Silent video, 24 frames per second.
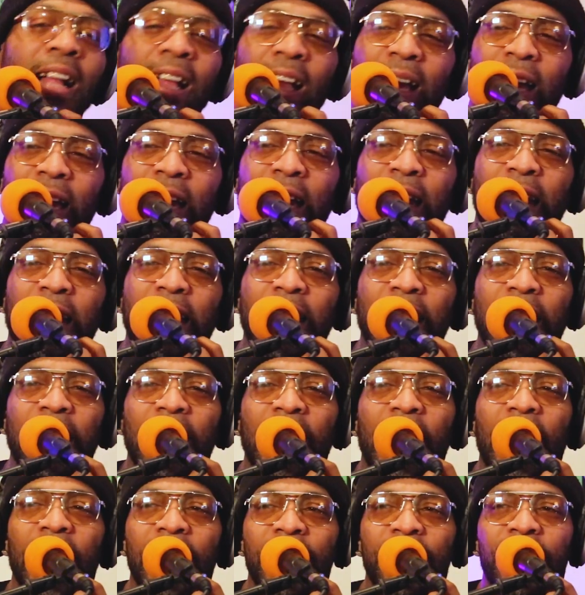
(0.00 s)
he
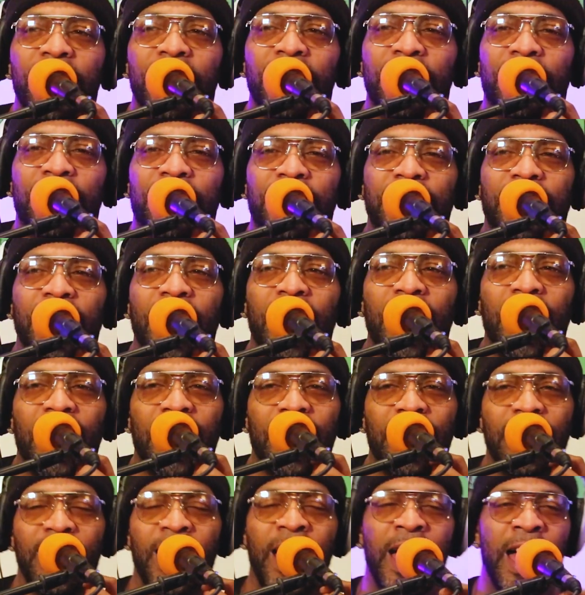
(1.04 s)

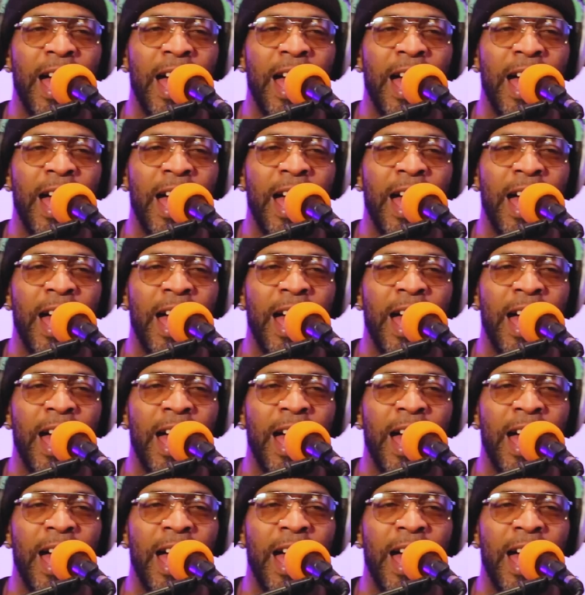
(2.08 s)
understood